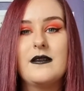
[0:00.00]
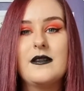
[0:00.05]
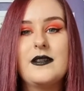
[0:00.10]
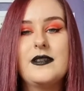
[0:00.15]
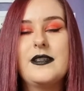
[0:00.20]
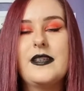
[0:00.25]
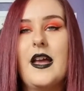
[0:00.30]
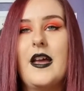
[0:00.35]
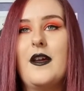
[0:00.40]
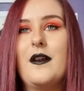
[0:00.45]

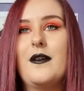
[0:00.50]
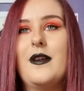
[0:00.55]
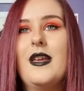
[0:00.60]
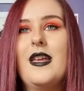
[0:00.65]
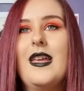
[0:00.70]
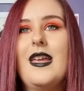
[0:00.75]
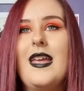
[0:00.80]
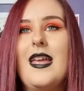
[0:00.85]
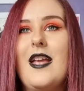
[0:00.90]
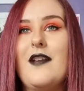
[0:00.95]
So
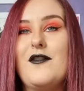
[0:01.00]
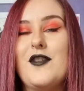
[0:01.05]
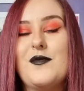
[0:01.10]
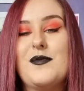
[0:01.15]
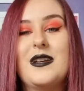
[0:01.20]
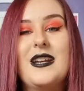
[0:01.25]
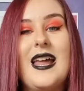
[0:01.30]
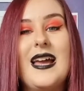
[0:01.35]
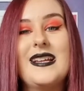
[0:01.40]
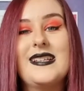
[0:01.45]
if you
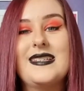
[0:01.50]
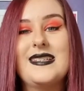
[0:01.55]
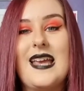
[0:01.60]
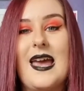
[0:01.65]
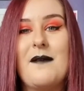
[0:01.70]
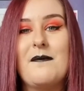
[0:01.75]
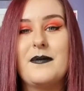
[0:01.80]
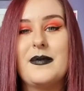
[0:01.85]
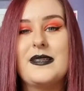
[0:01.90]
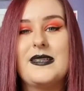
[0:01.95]
would like
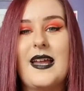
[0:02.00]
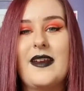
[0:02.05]
10%